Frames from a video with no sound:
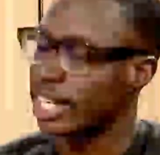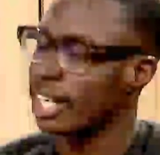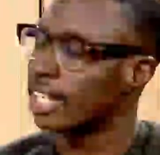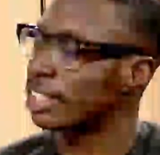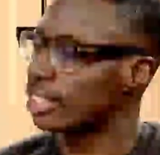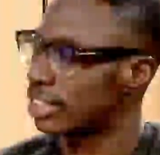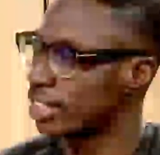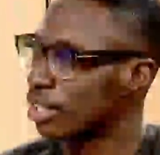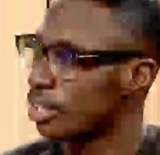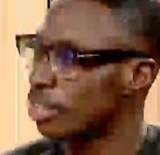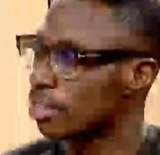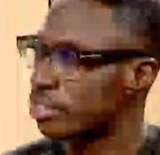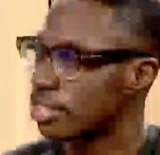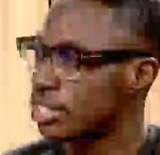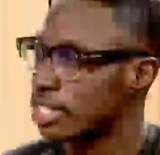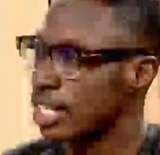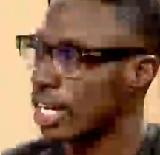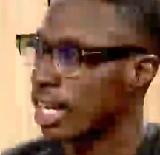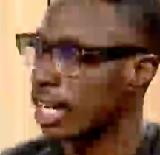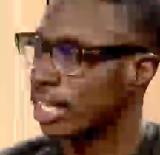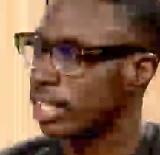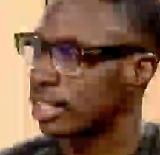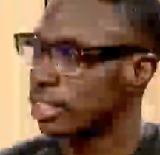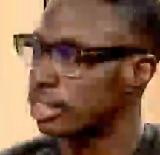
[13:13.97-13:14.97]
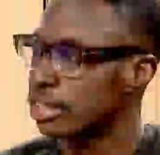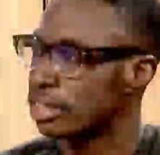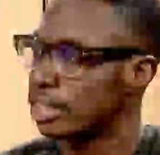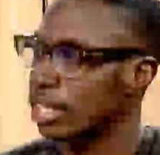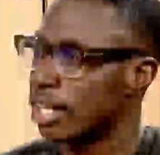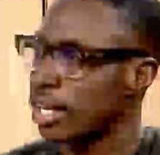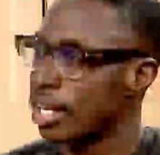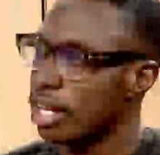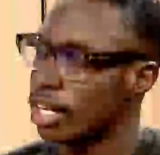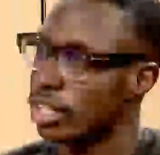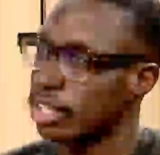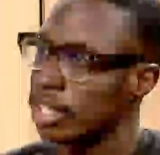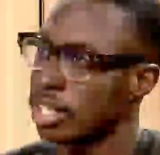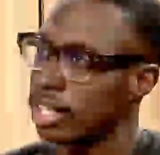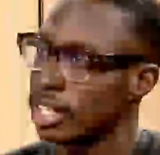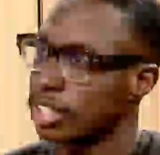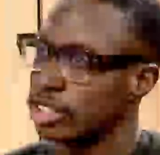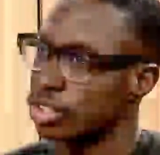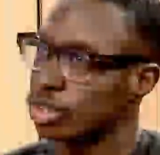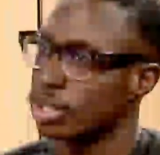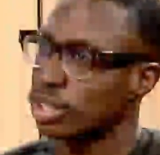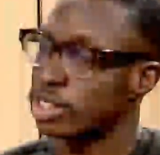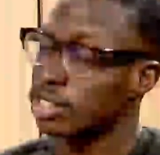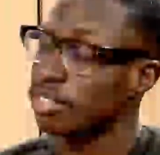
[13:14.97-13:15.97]
ourselves as a
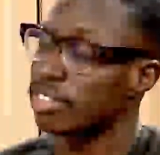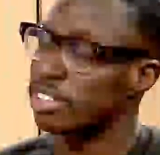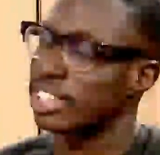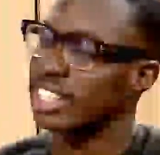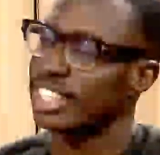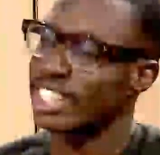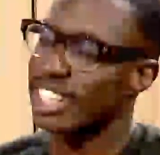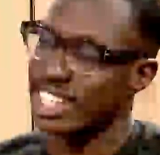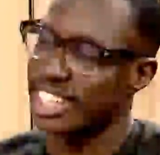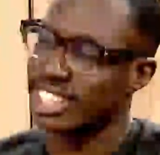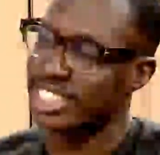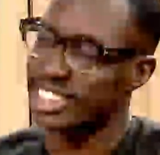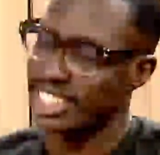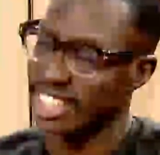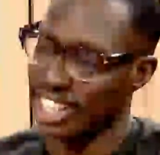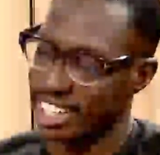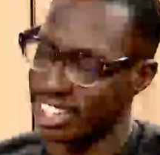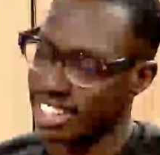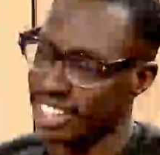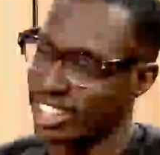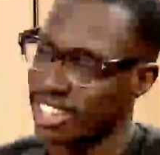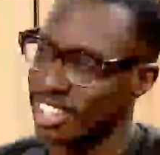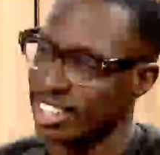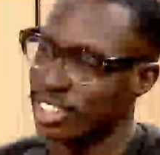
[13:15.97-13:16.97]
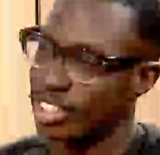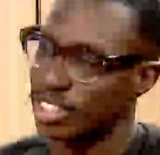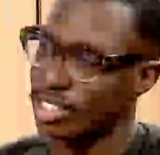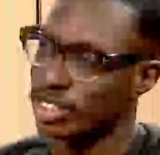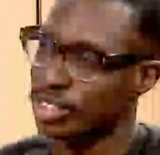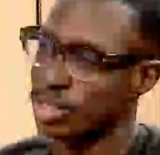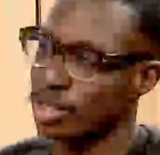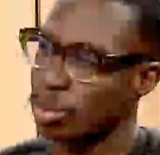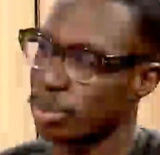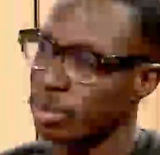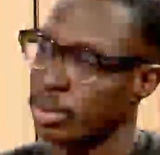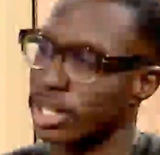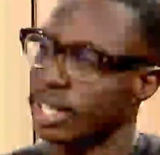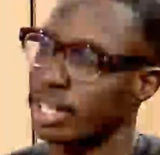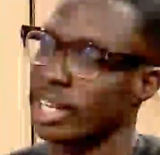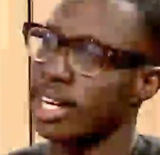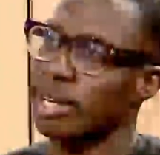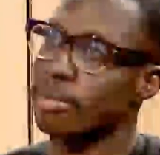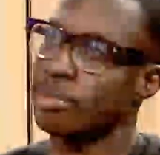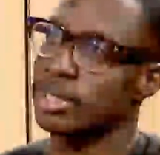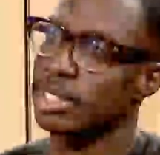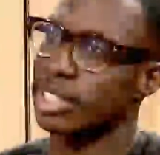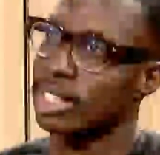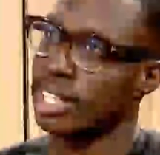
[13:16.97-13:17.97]
sort of a think tank. So we
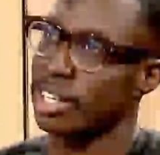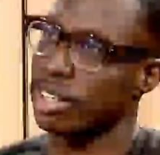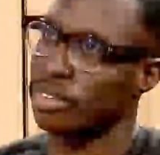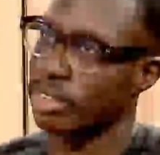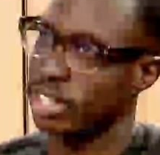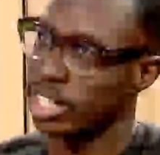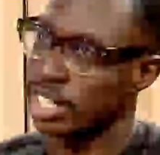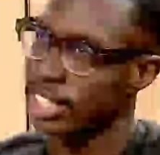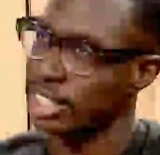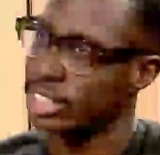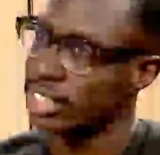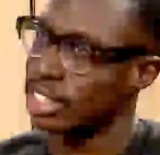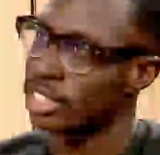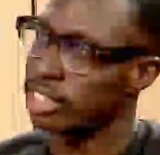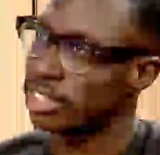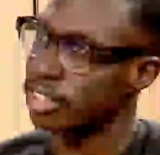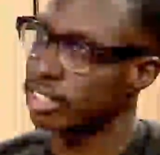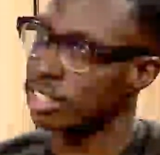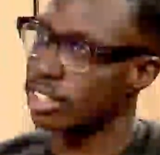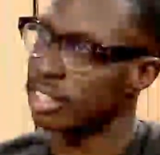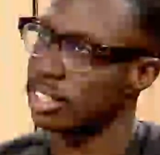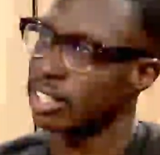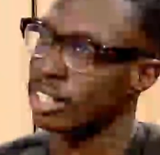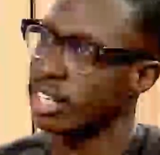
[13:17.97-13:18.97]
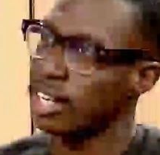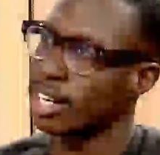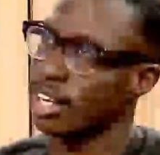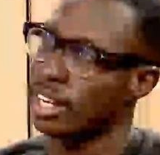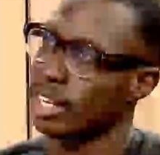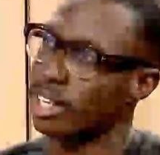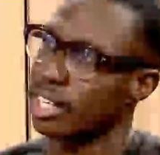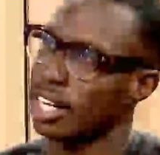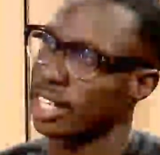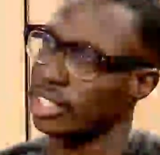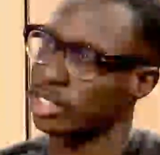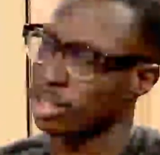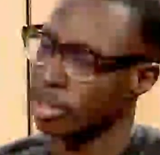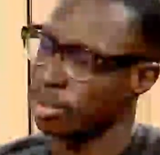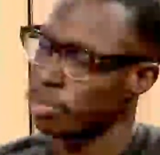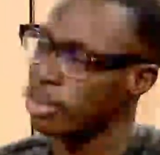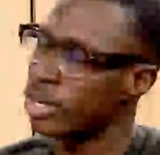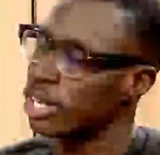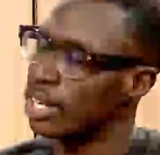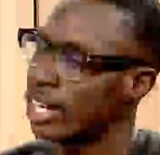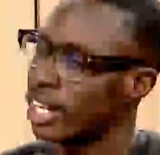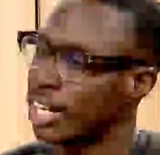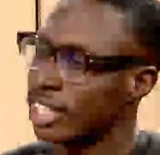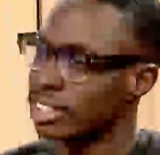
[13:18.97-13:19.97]
came to that realization at some
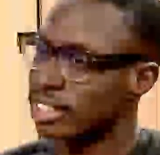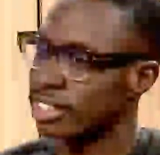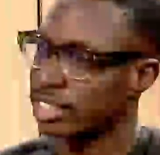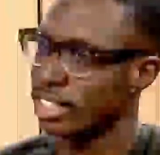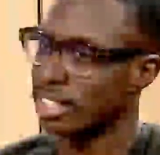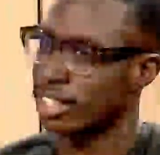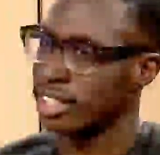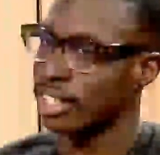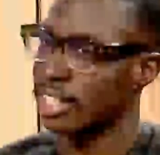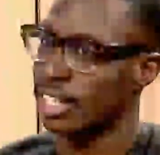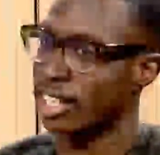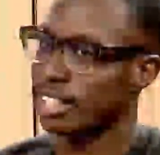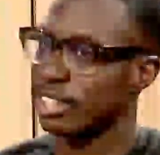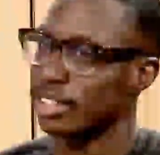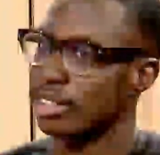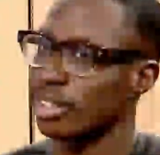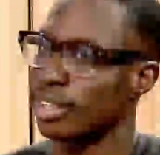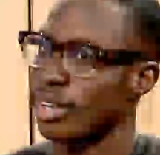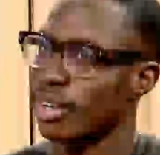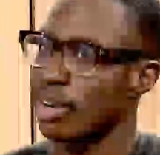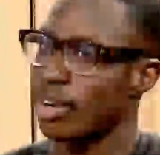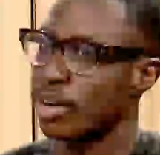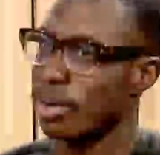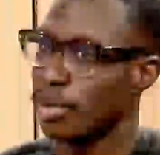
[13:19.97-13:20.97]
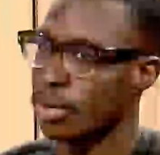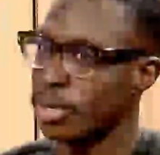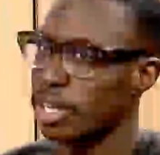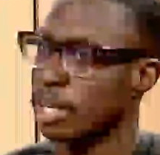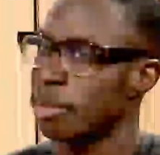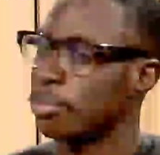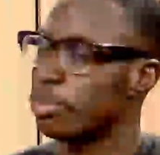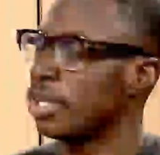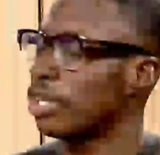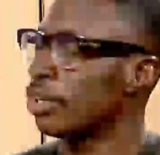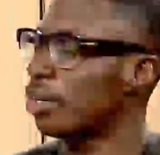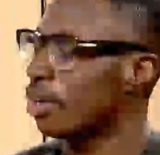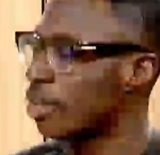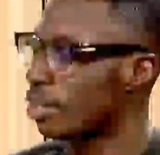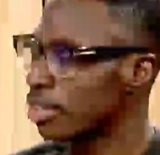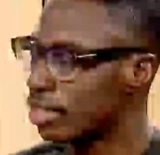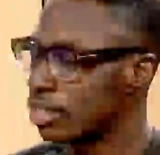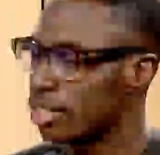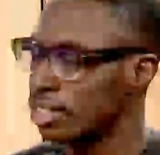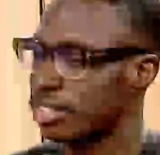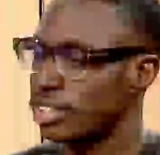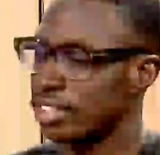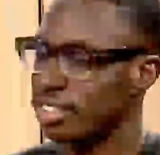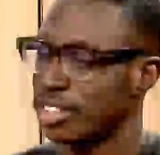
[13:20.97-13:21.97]
point last year that, okay,
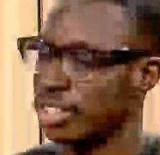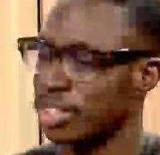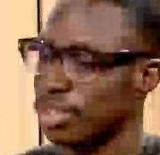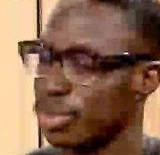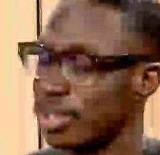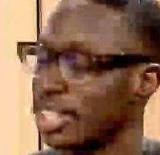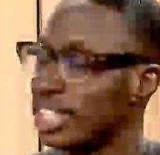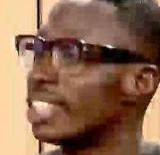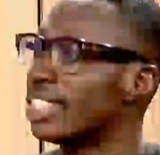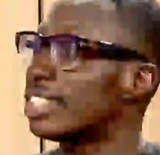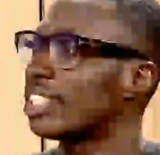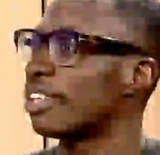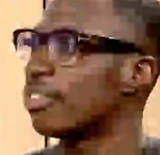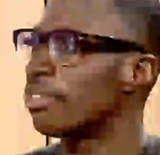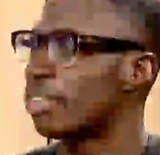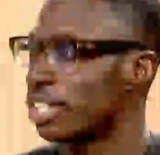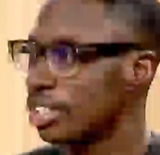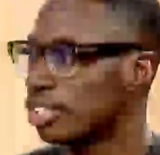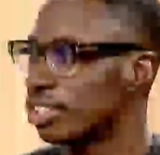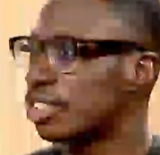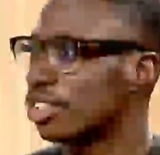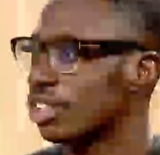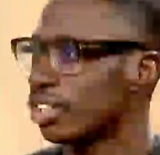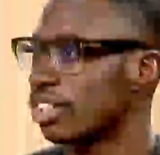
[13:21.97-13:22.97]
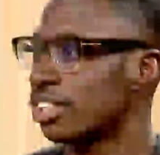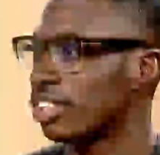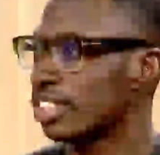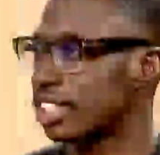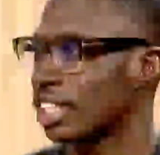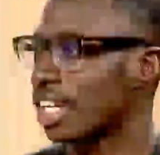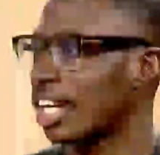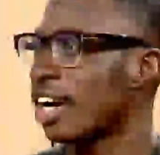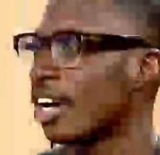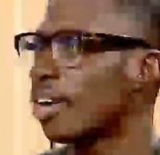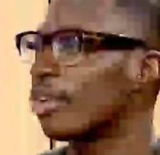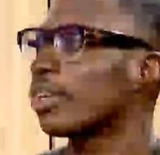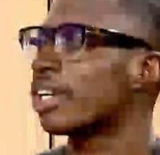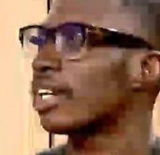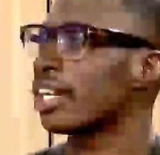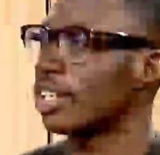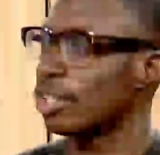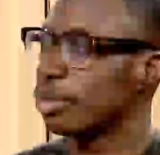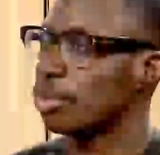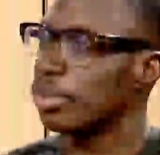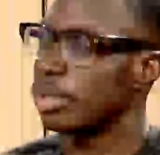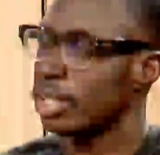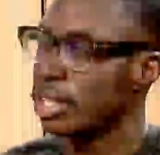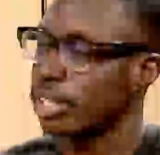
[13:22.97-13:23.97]
beyond, you know, interventions, yeah, how
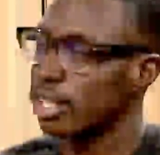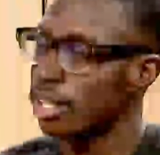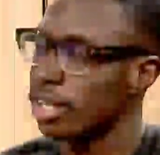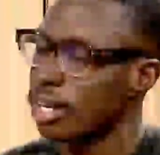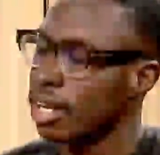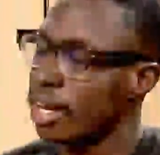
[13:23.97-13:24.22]
can we